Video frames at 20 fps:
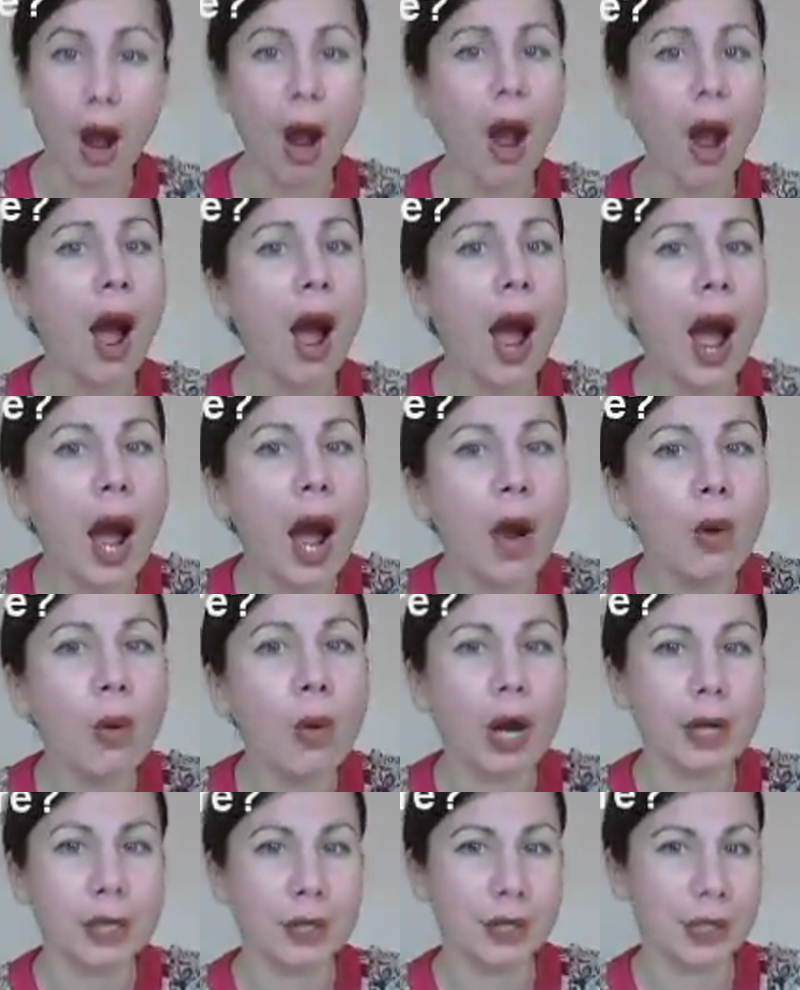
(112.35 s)
How
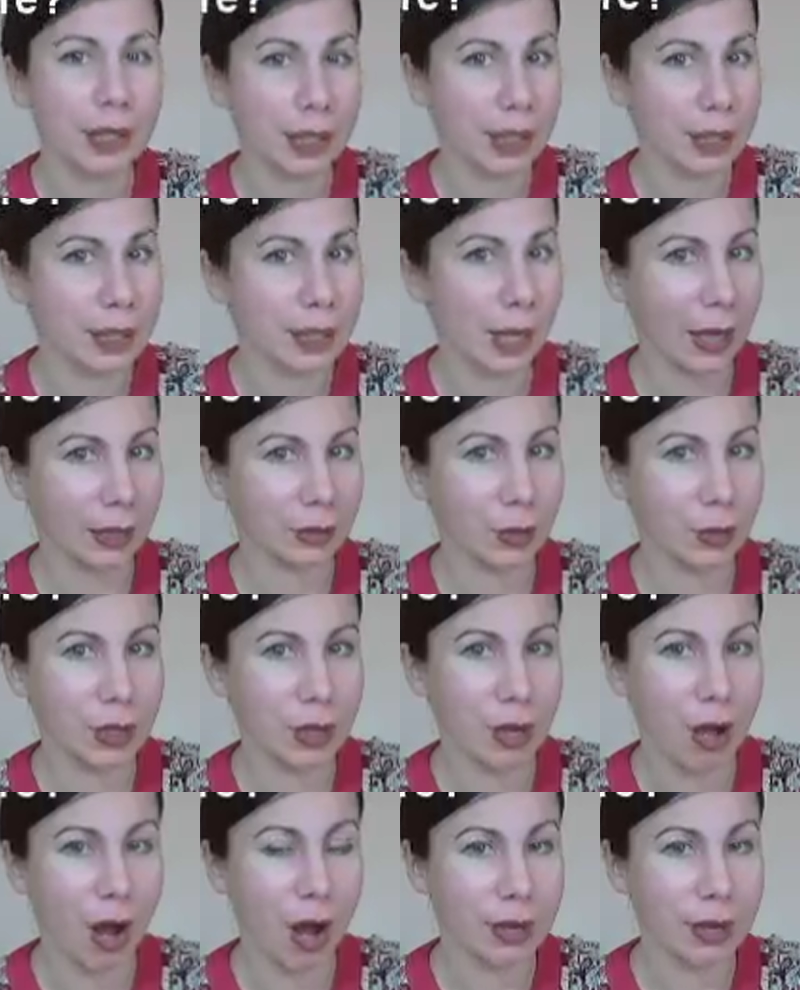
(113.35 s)
are you going to connect with
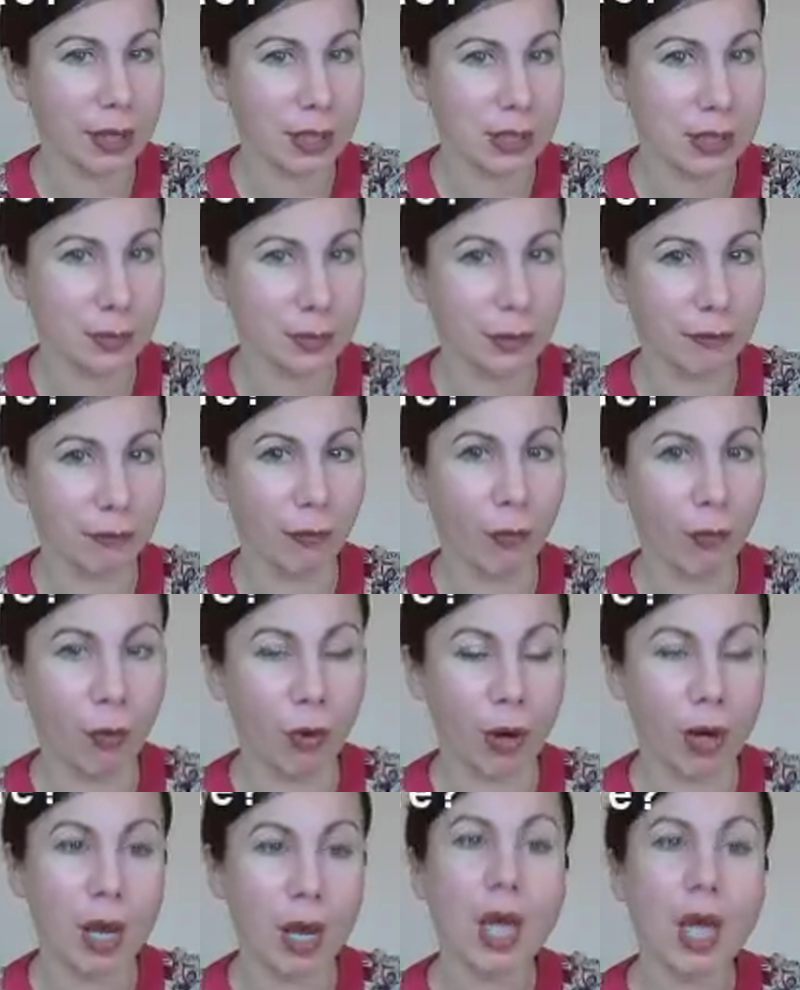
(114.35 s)
your audience
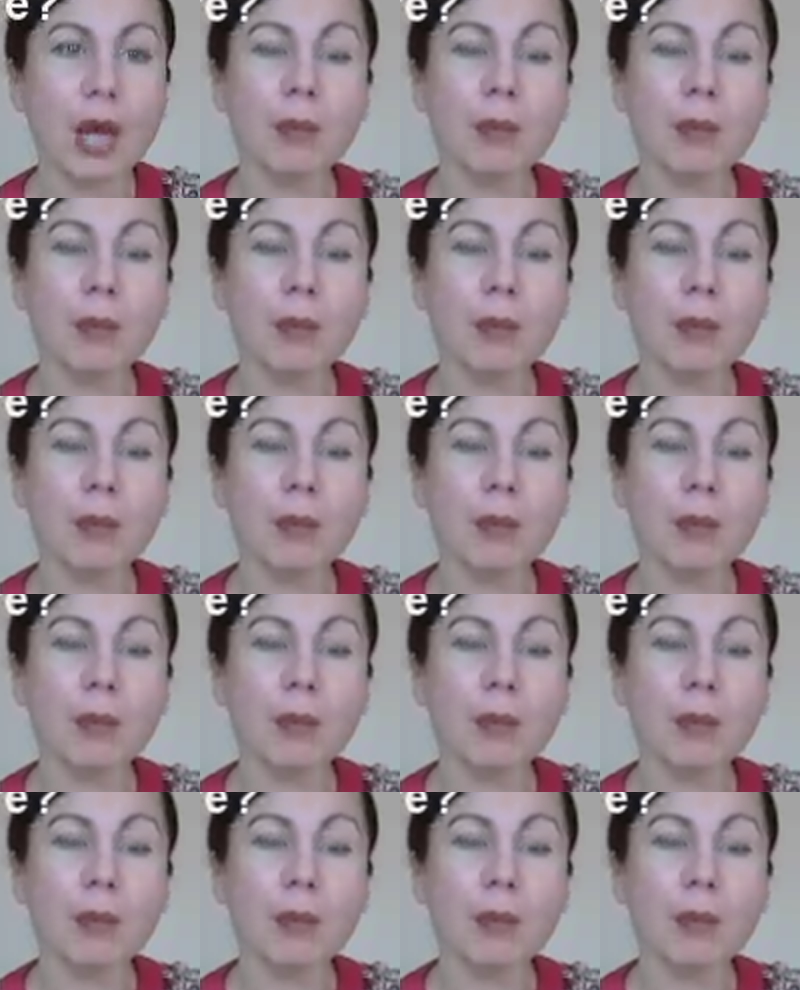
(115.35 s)
before?